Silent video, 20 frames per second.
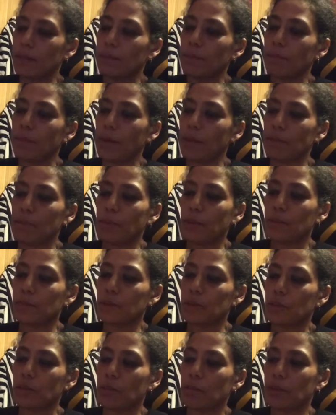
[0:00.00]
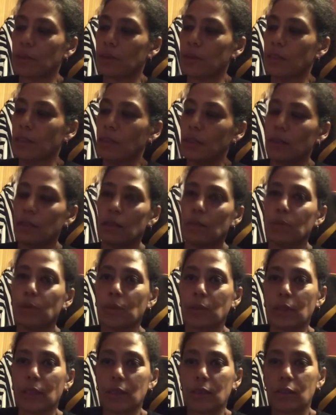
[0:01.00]
pom-pom trim, but I'll put
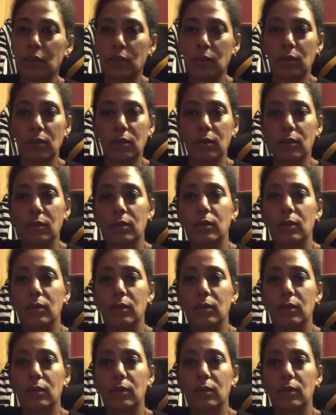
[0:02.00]
that, so,